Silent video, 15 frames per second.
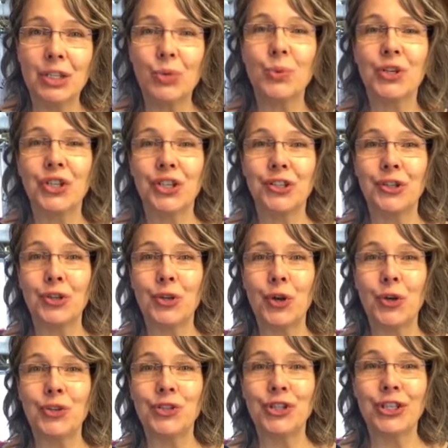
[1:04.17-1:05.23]
dishwasher
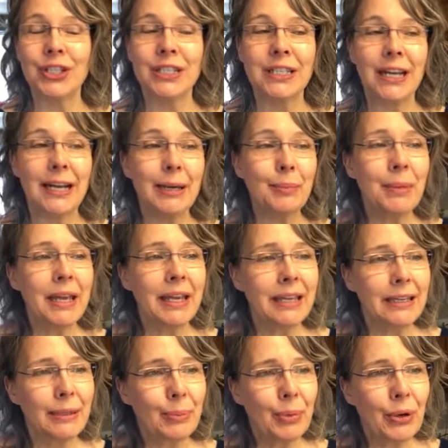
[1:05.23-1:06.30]
detergent. I make
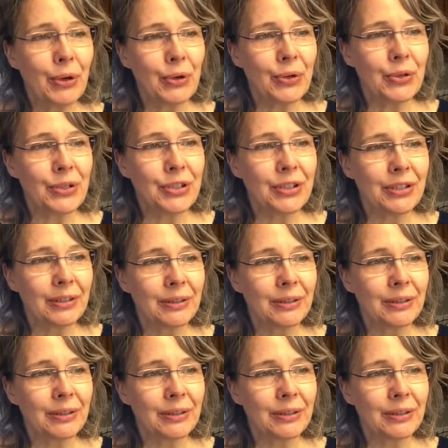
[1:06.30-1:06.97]
it about